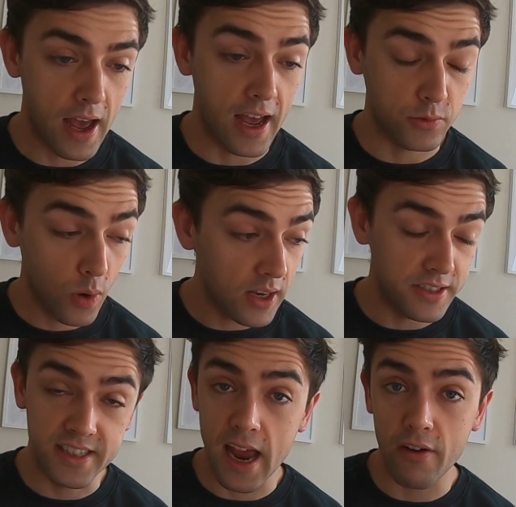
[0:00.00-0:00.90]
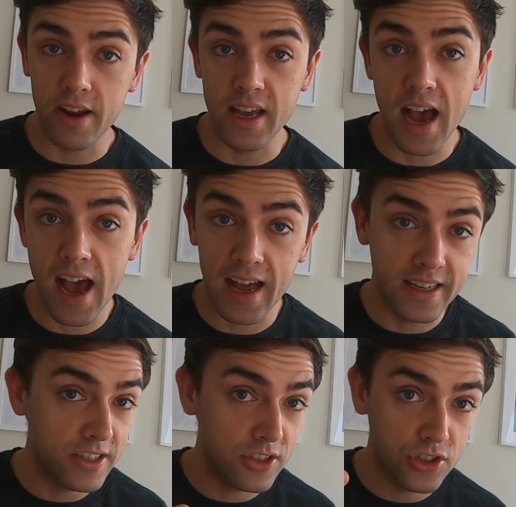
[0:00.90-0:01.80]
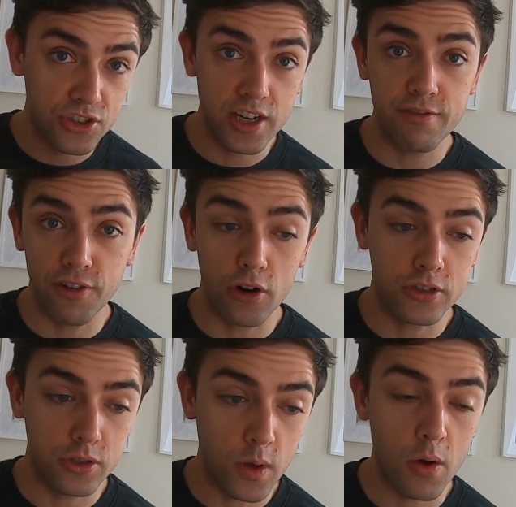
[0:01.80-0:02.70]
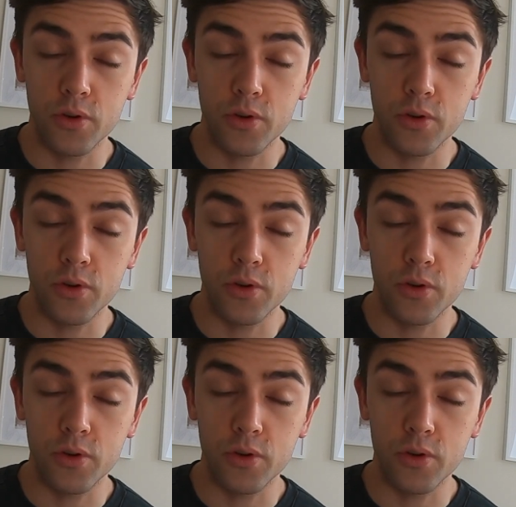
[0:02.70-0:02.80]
as well as dairy and sheep flocks as well.